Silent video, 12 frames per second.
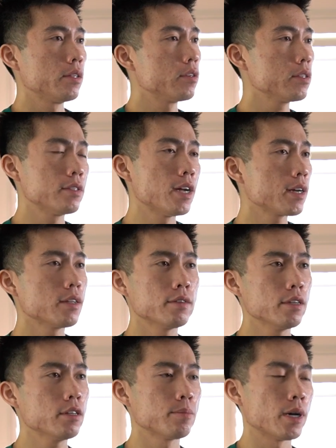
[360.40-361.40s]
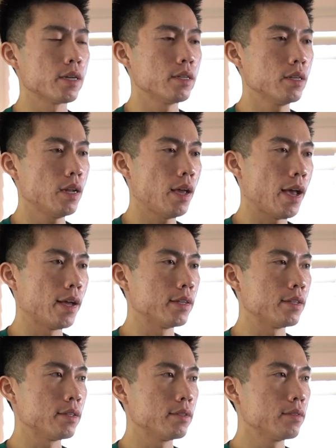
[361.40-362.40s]
They're just not going to think about it.
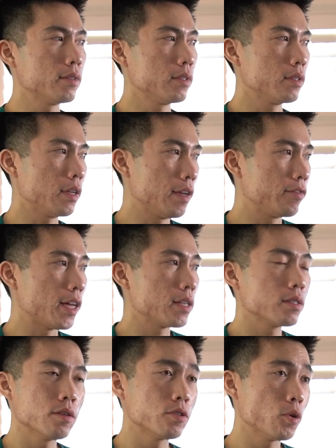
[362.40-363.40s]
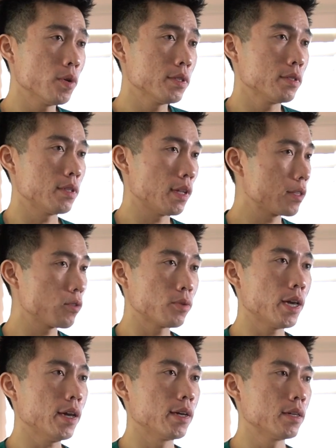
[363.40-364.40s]
And if that's their choice, that's
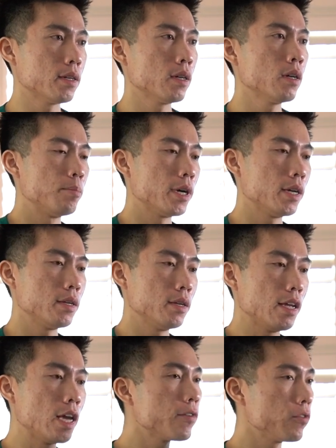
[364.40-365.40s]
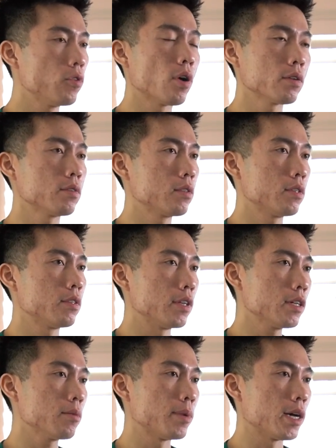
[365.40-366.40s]
okay. But if you are to
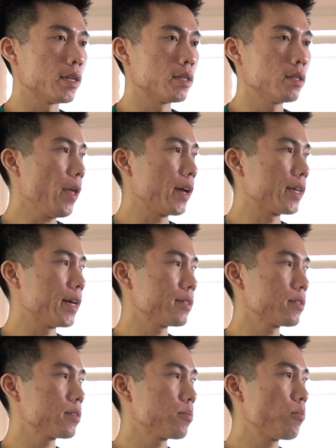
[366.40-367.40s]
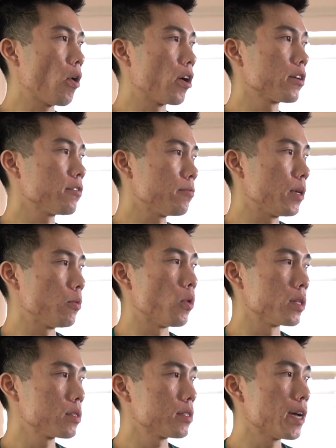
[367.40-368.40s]
think about it, I guess part of me
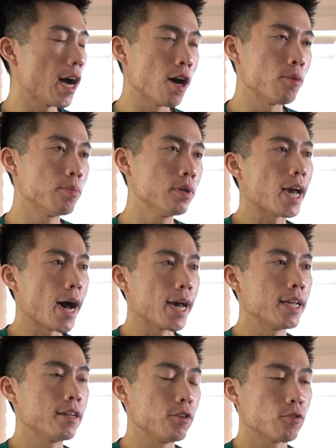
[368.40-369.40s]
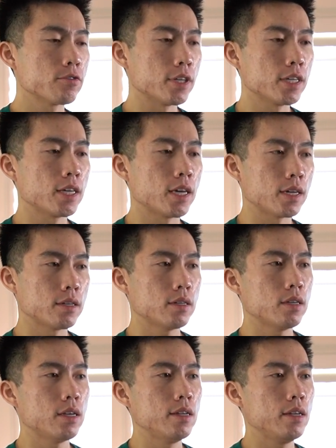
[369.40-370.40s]
wants to help guide your thinking
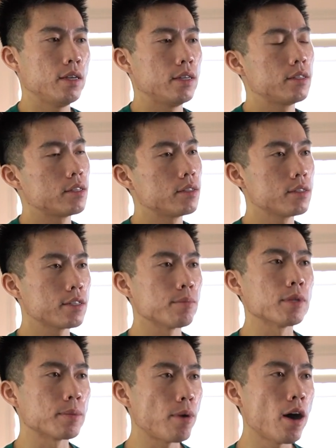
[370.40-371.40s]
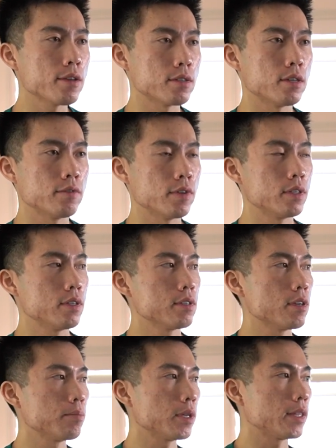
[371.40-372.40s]
into something positive, into
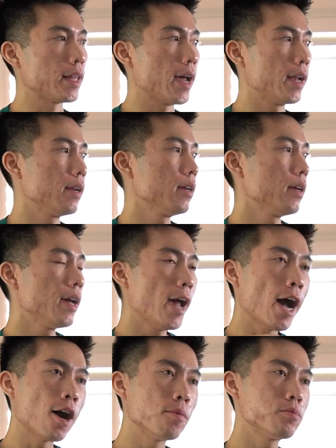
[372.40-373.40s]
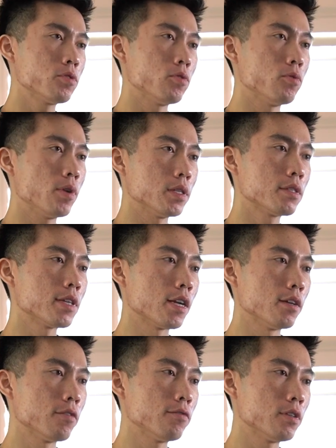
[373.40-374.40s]
something that helps you instead
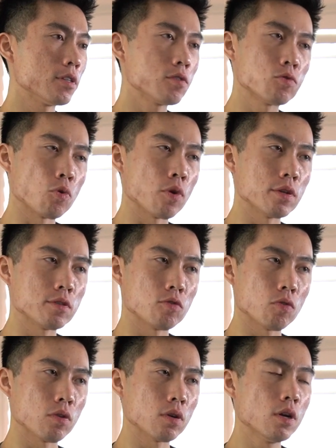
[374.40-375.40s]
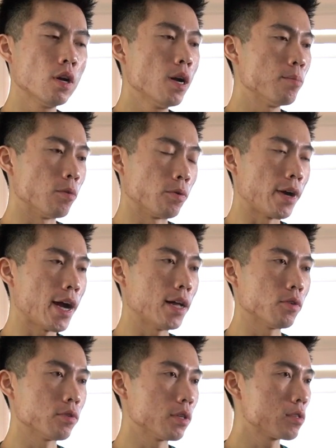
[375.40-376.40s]
of destroys your morale
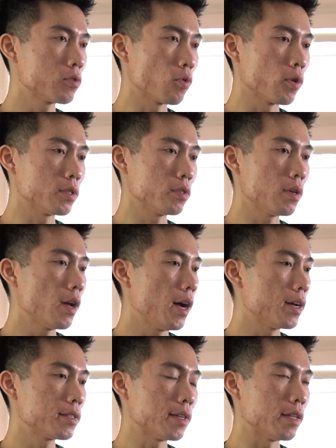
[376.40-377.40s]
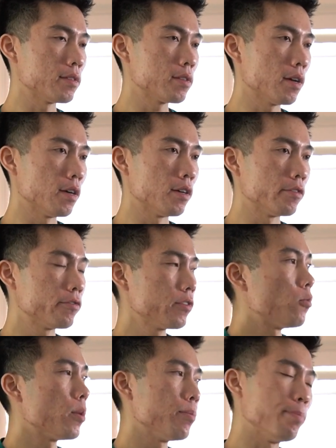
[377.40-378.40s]
or destroys a sense of
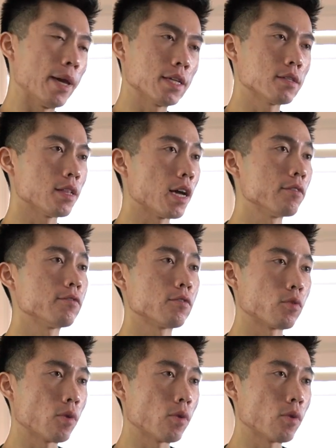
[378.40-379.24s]
what makes life